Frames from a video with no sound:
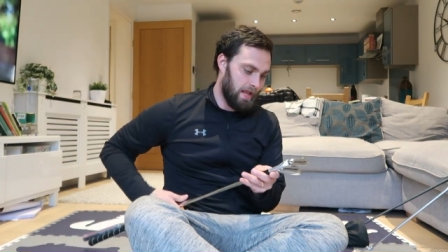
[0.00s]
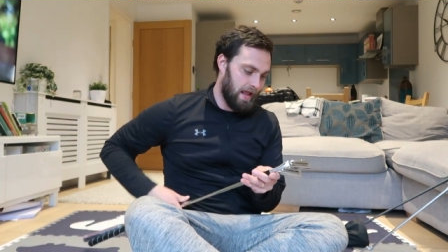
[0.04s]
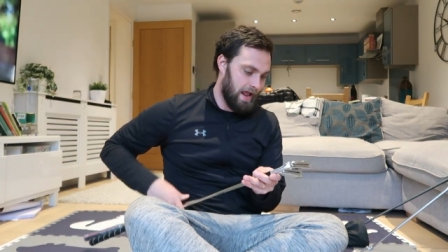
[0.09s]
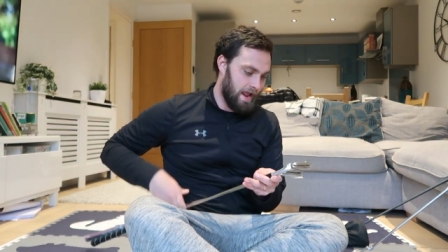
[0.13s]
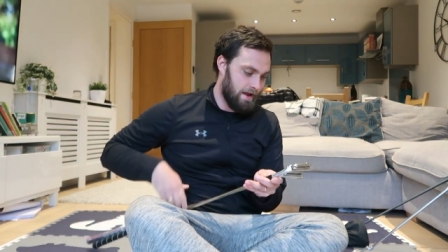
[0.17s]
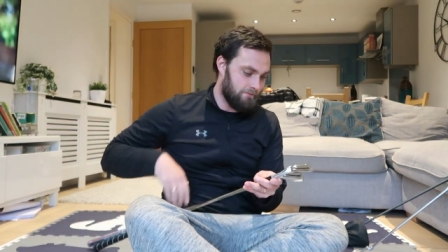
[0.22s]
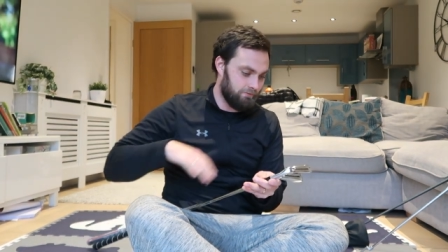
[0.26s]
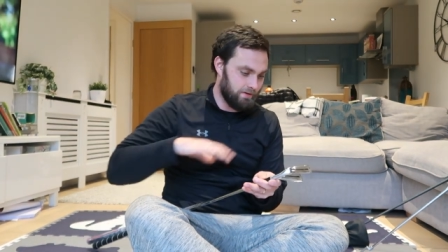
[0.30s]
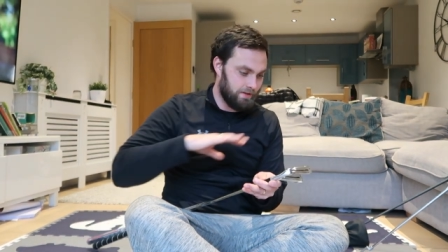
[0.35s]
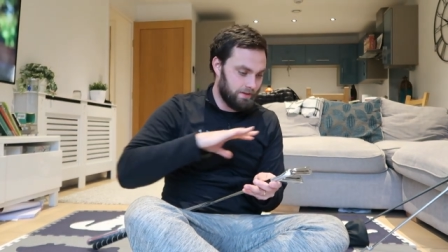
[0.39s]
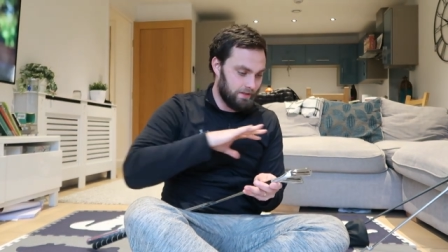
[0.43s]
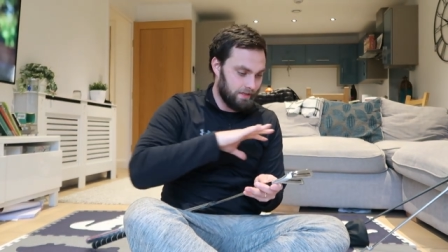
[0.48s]

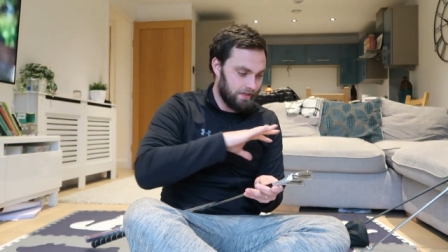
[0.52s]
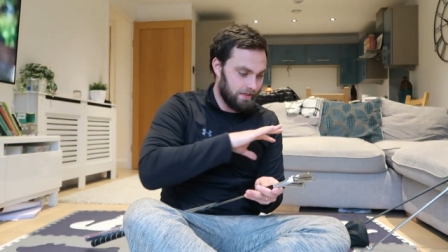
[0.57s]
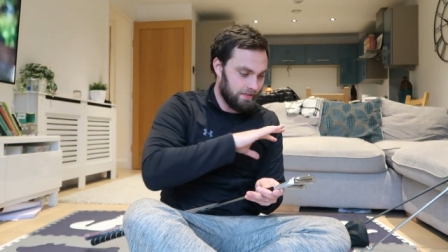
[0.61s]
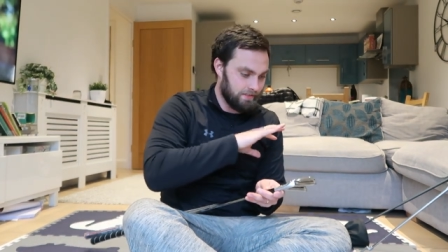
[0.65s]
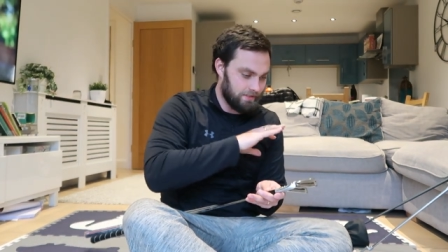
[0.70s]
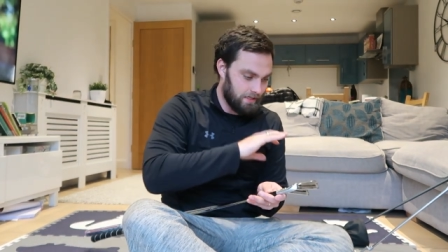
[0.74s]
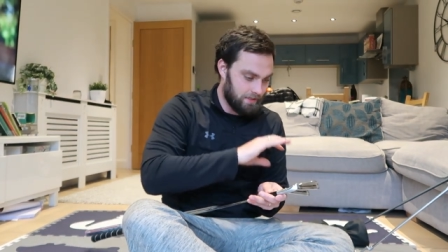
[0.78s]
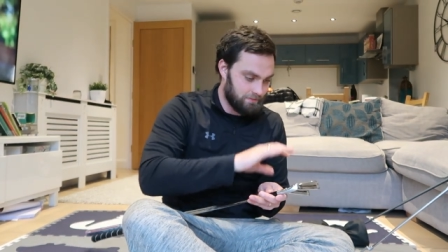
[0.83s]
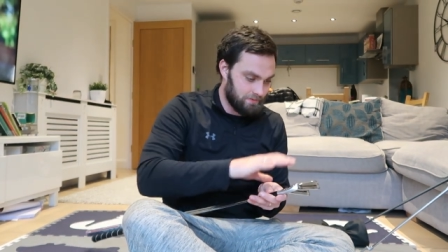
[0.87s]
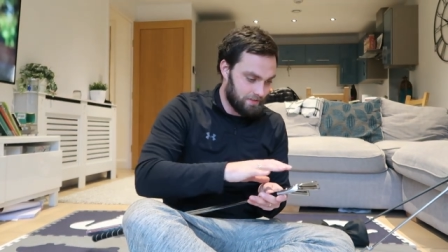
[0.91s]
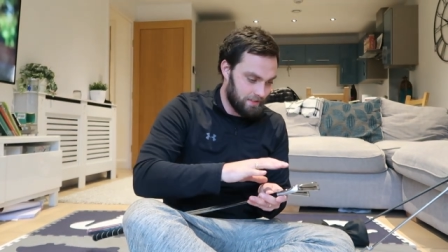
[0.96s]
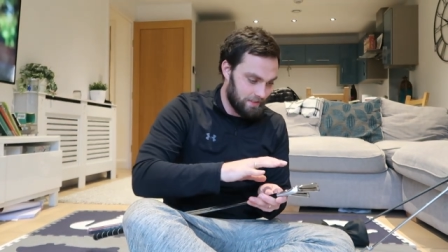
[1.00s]
everything in
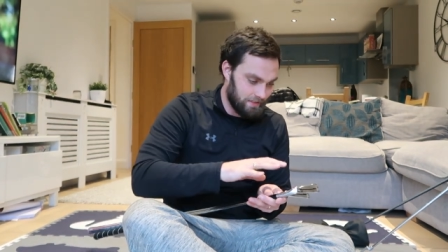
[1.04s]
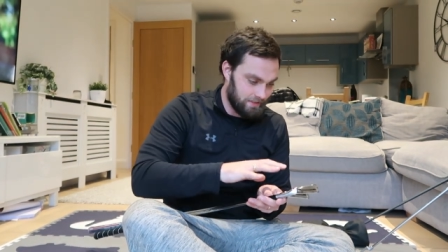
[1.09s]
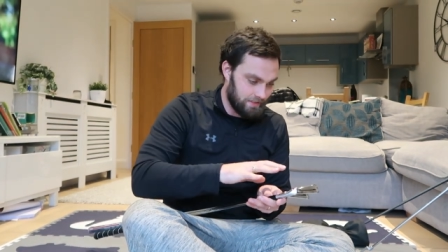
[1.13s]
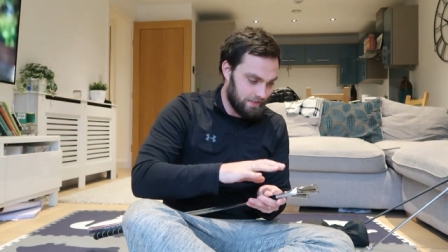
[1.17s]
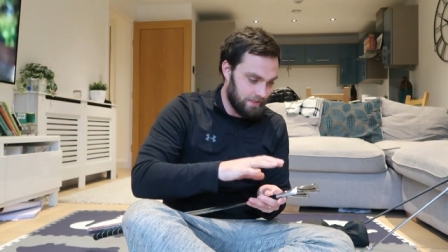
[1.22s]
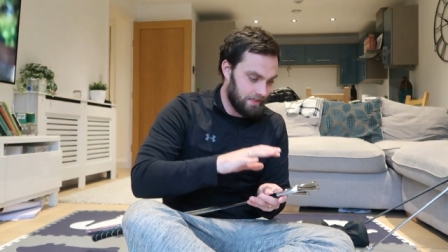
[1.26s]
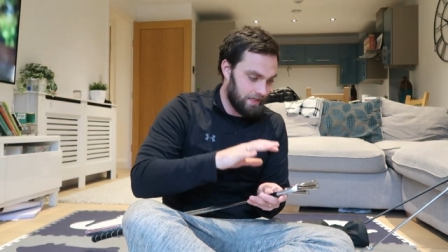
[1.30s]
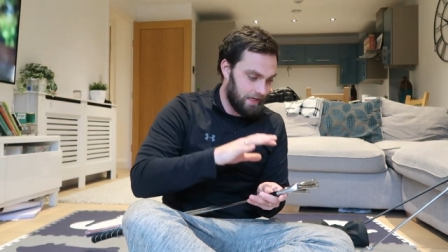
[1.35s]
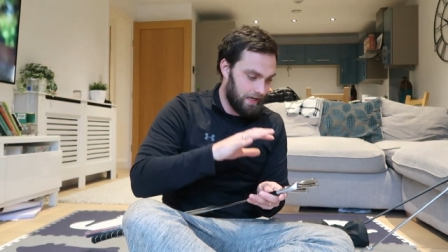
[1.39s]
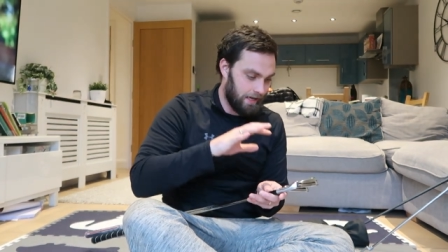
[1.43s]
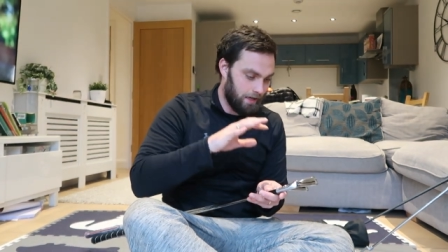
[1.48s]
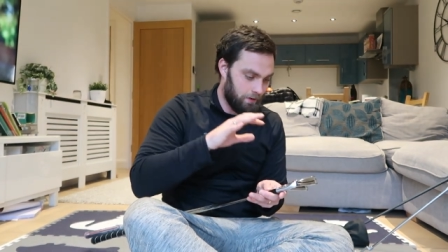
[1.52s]
terms of the
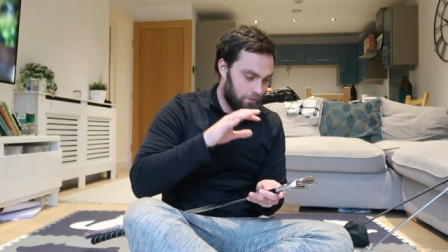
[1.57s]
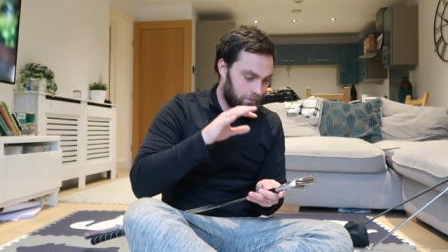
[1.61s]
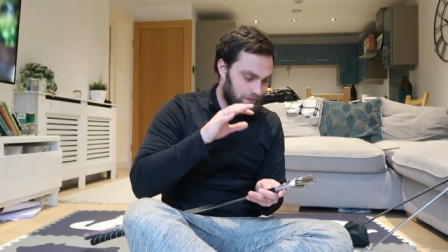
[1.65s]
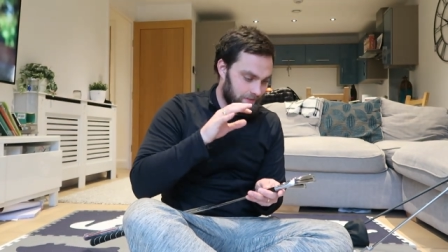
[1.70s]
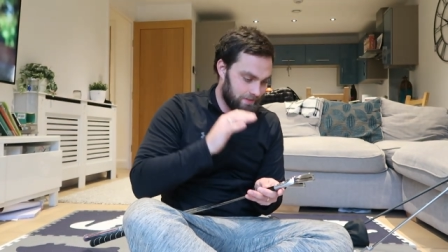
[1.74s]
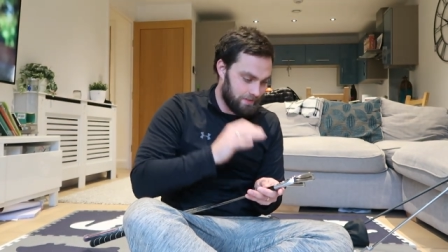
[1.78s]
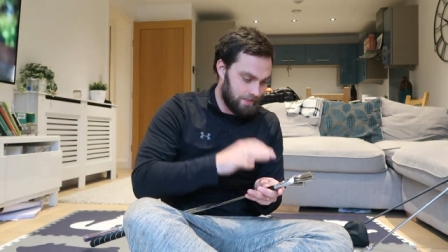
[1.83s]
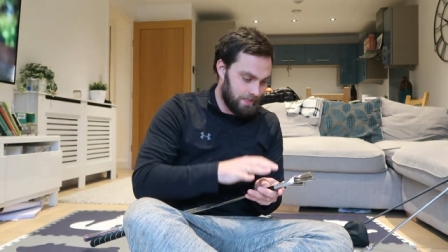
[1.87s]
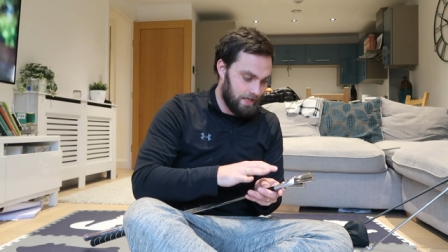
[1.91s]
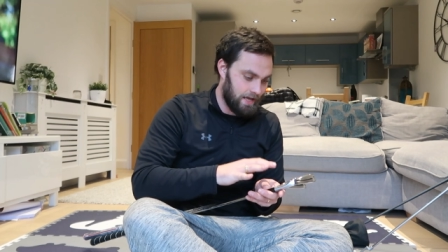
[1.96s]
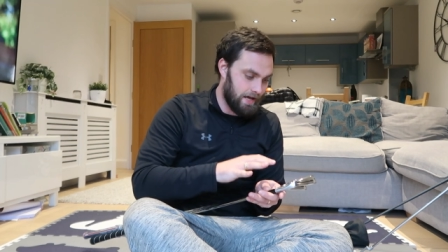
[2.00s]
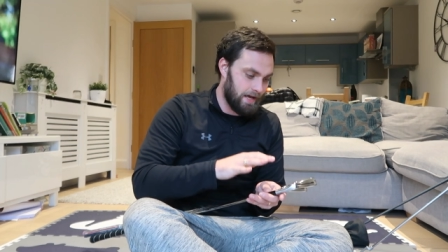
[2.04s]
decal
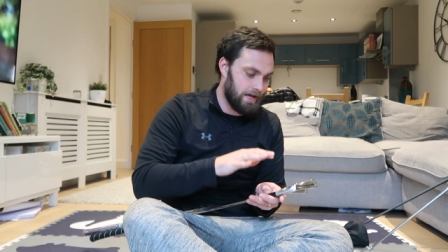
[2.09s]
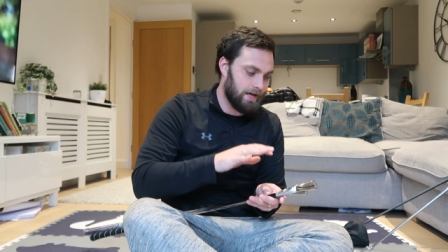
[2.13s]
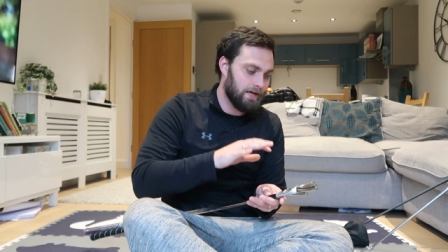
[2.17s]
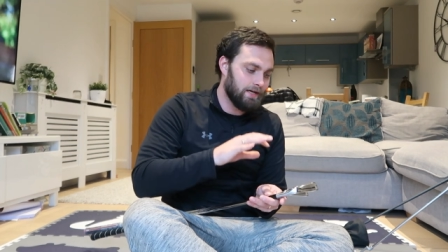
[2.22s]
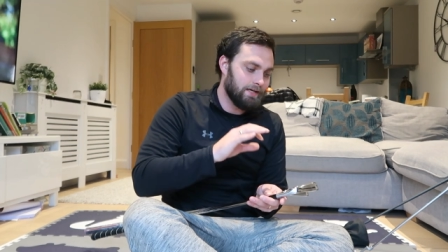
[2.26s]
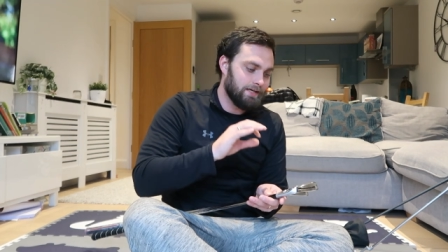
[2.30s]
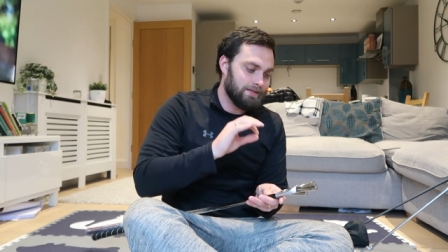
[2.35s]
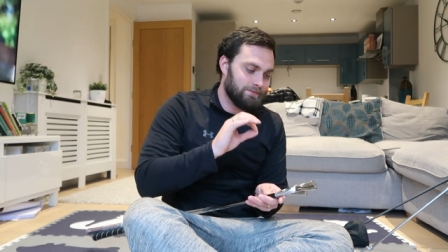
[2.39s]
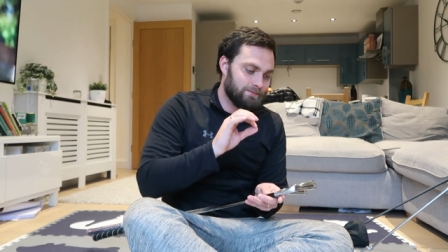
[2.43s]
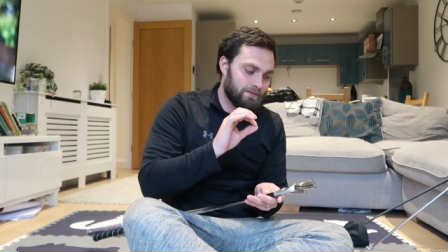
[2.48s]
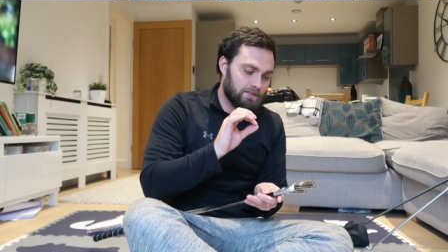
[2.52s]
is there.